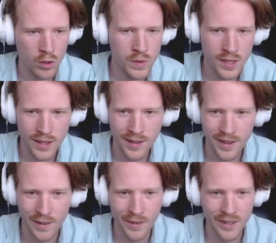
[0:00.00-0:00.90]
oops,
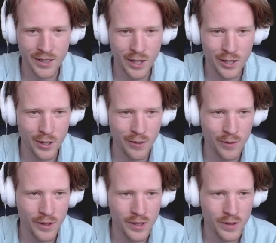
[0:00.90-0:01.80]
I don't want to change all
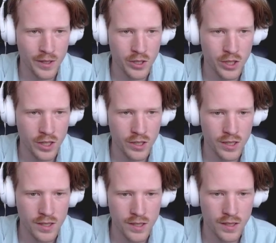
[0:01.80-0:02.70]
of them. I just want to change
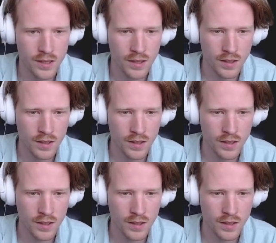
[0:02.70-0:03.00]
these.